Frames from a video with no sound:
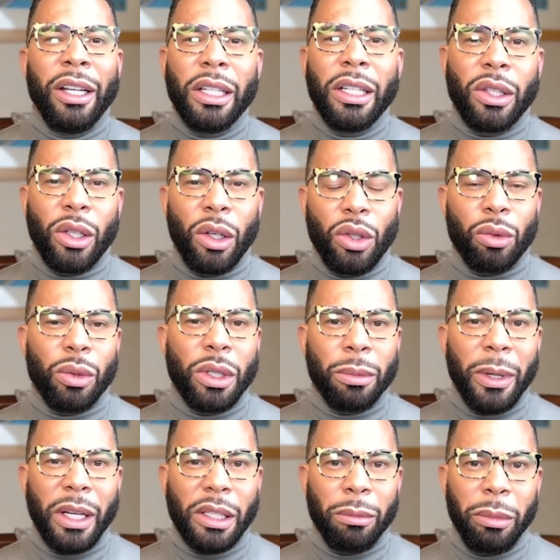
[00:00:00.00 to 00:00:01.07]
there's a social
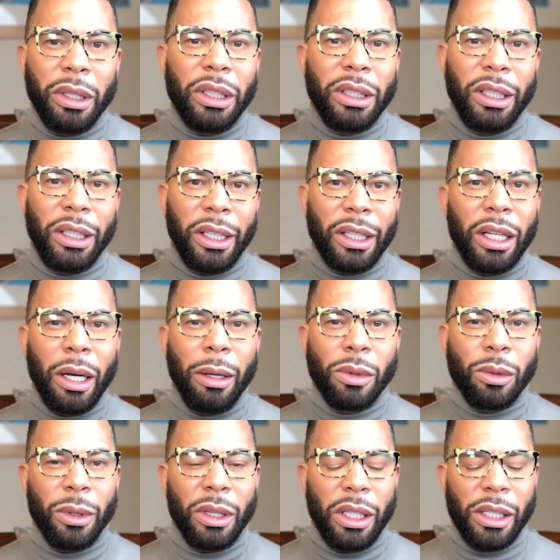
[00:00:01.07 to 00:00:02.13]
responsibility that
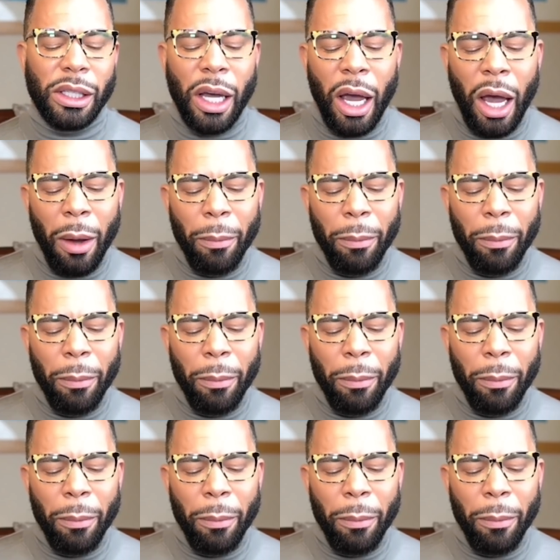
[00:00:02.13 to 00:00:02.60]
comes with this.